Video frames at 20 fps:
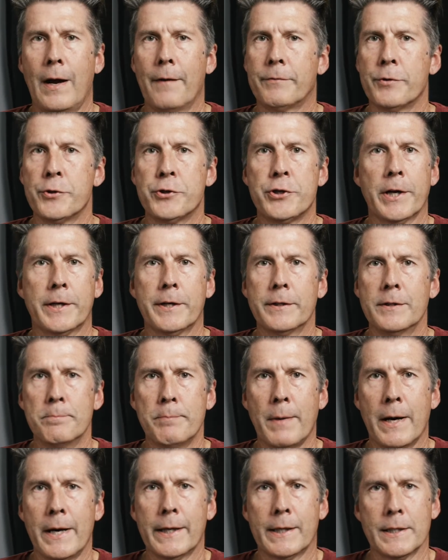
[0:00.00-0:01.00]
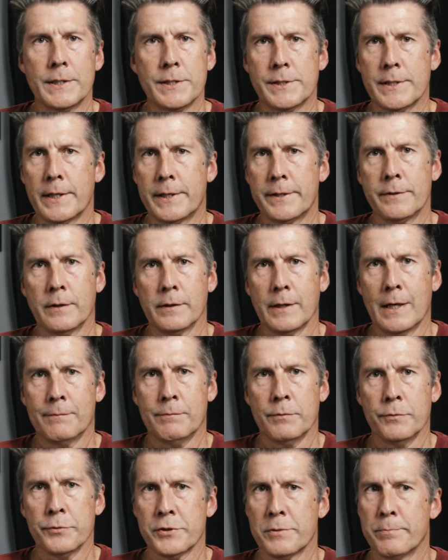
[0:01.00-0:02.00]
After checking the mic and setting the
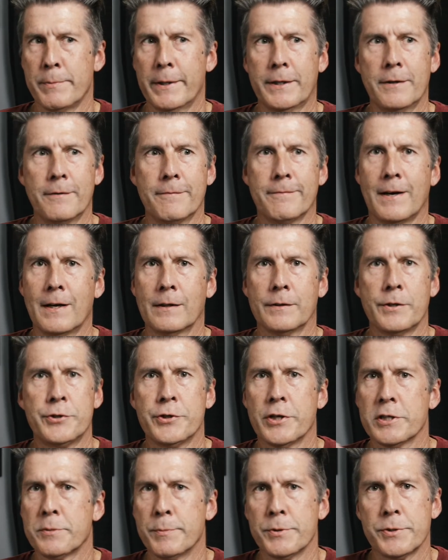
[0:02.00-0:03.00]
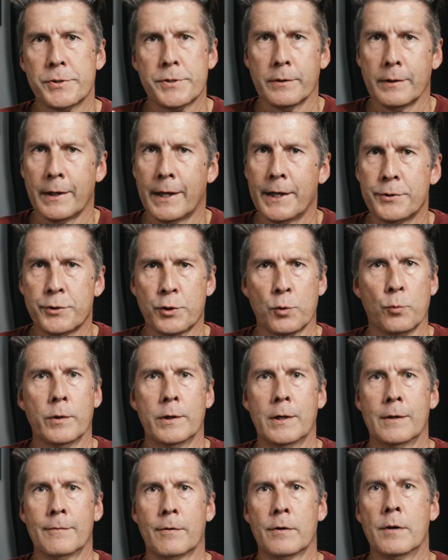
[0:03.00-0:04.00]
levels and making final adjustments to lights or
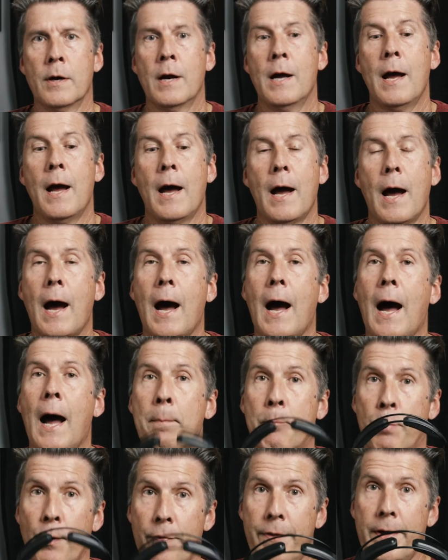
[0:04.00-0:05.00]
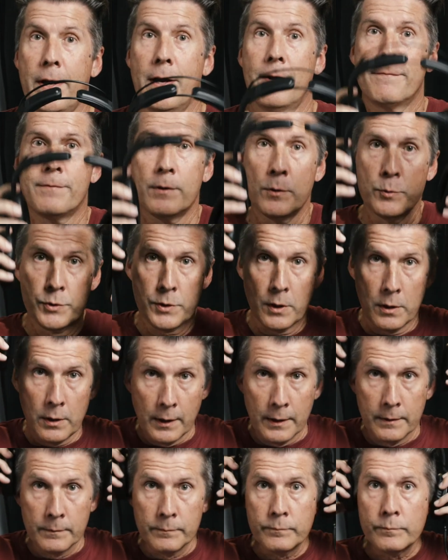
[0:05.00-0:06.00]
whatever, I put the headphones
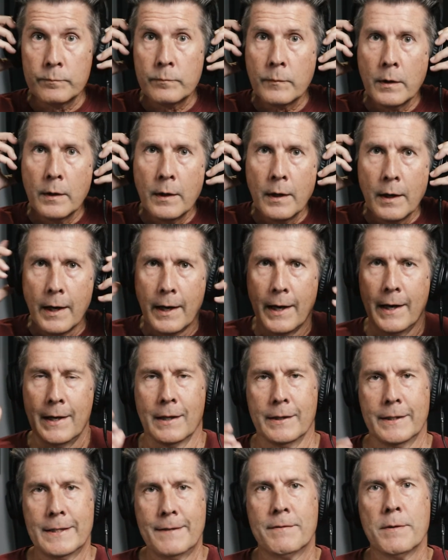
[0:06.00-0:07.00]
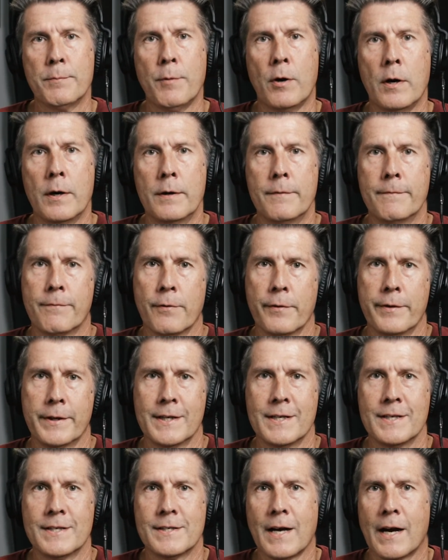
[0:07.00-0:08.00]
on and I leave them on for
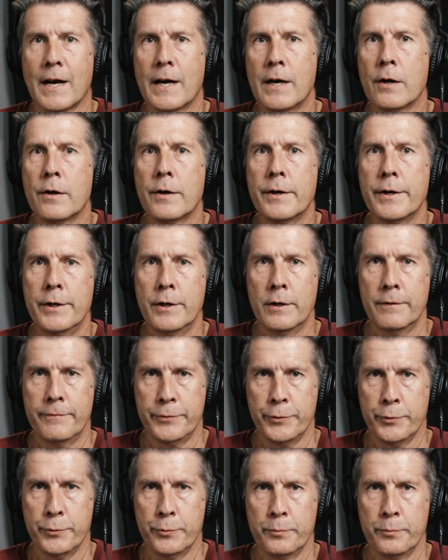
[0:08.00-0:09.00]
the entire interview.